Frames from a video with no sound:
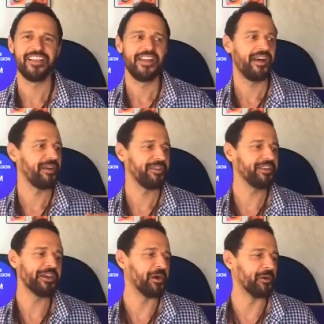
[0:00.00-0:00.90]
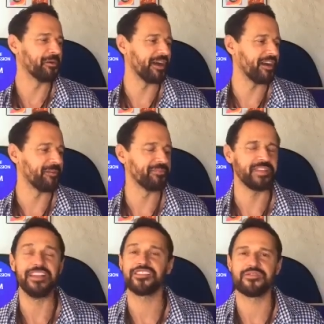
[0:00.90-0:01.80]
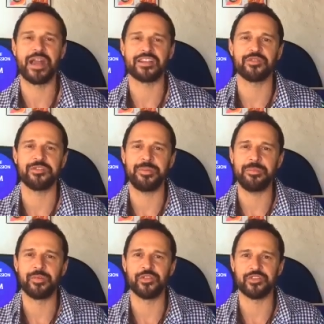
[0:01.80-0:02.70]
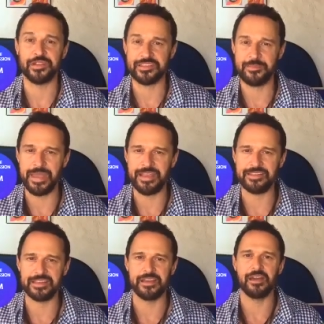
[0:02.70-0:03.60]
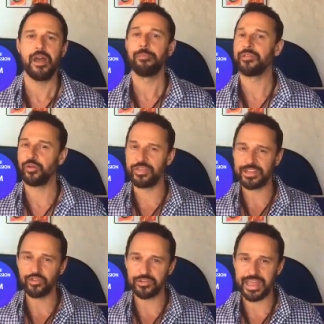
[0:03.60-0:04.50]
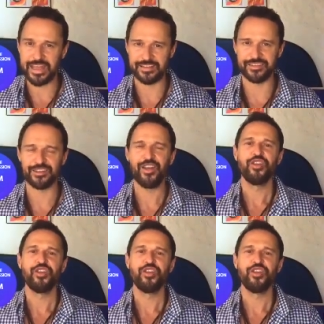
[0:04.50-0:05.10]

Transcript: interact with people, so it's amazing, but all that could end.